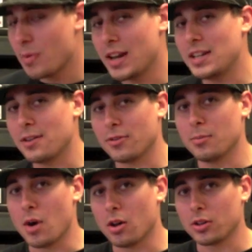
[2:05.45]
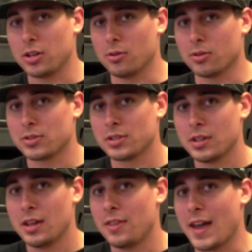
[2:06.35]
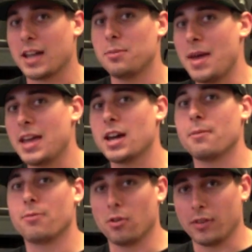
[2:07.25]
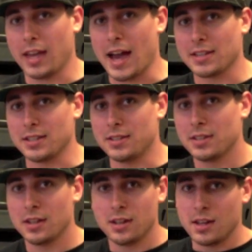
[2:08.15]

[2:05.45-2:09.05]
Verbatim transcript: many different molecules that can make up fulvic acids.